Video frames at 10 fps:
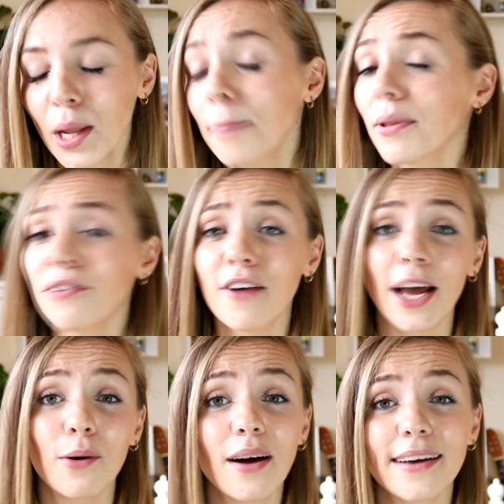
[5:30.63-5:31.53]
But the
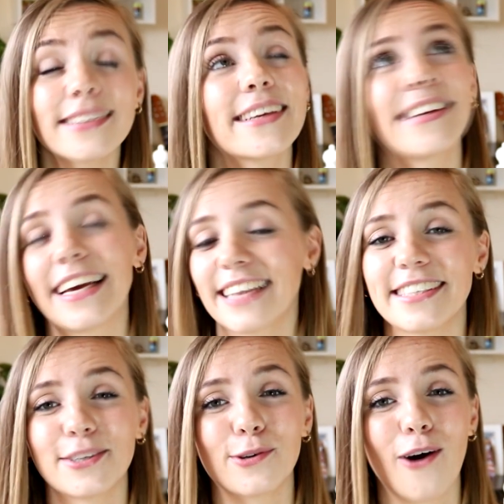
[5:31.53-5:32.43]
fireworks, yes, I
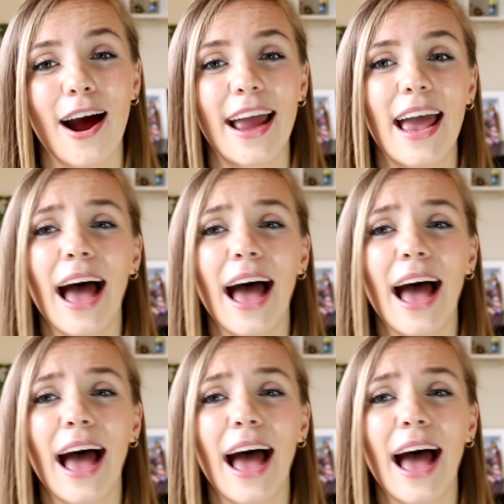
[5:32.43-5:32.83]
still cry.